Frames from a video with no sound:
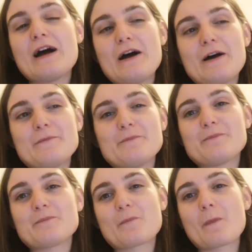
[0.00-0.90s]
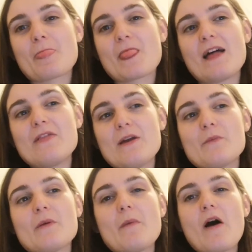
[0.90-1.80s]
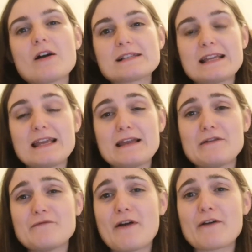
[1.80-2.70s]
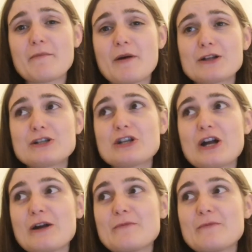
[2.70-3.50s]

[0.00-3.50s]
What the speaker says: And they were the party very much